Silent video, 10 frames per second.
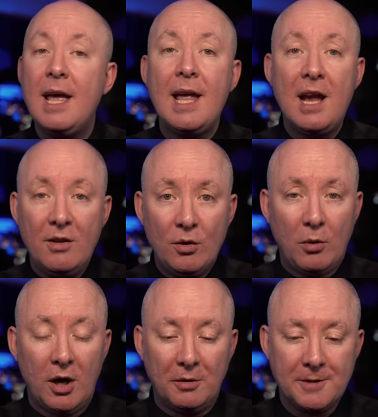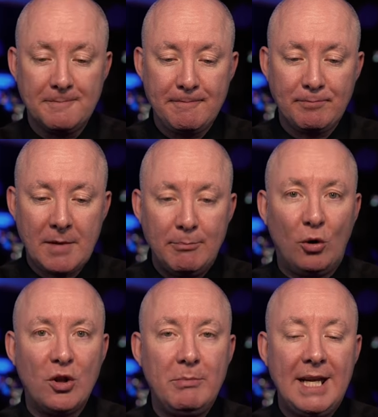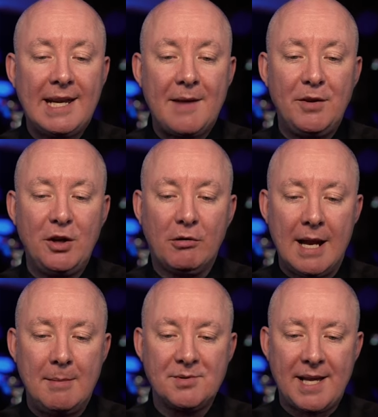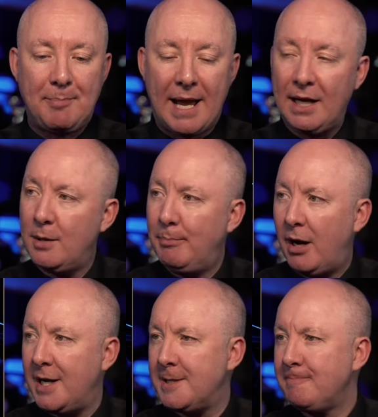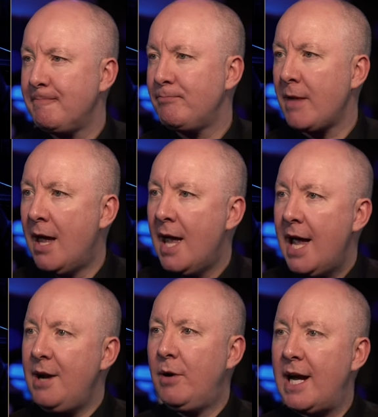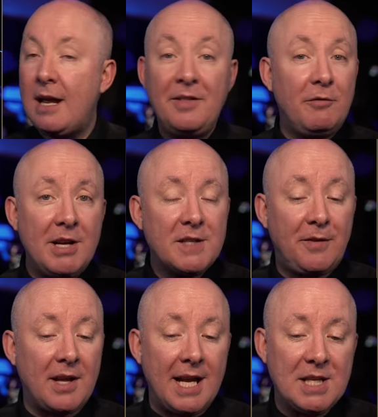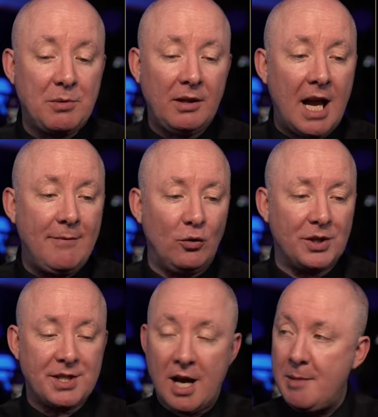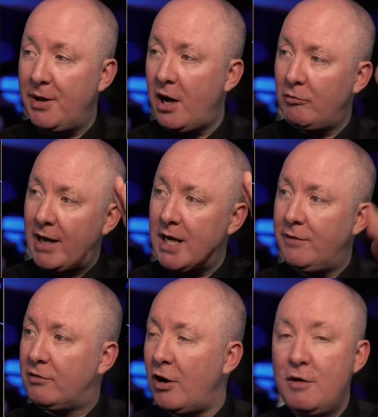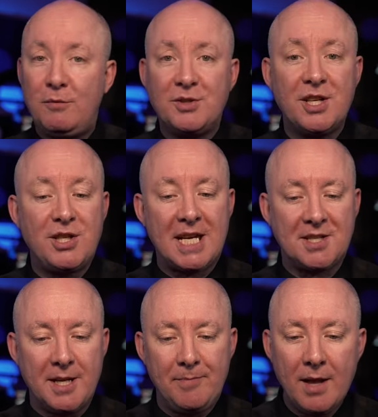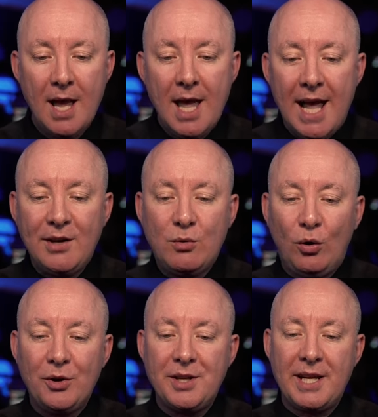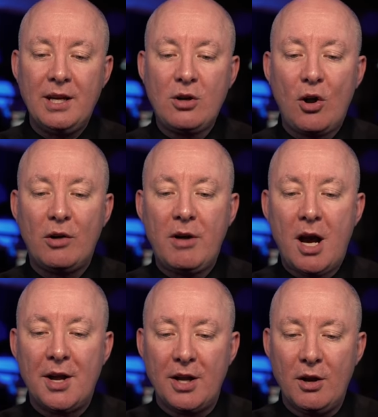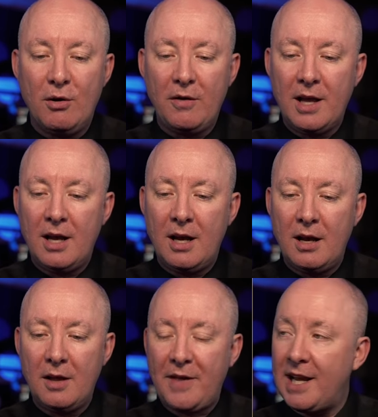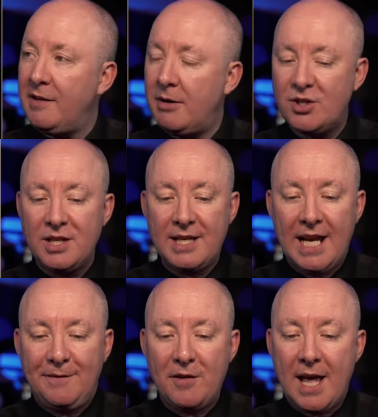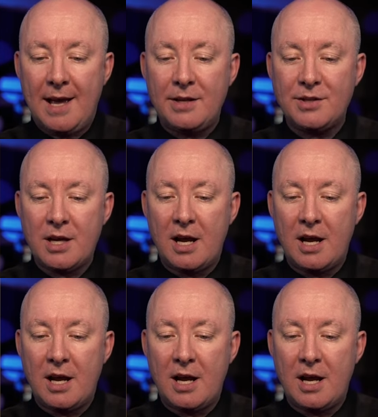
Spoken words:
in the world, more than Meet Kevin and Graham Stepan combined. Anyway, and the reason for that is we're live all the time and our rate of growth would suggest it. Headquartered in Colorado. Thank you much indeed for that.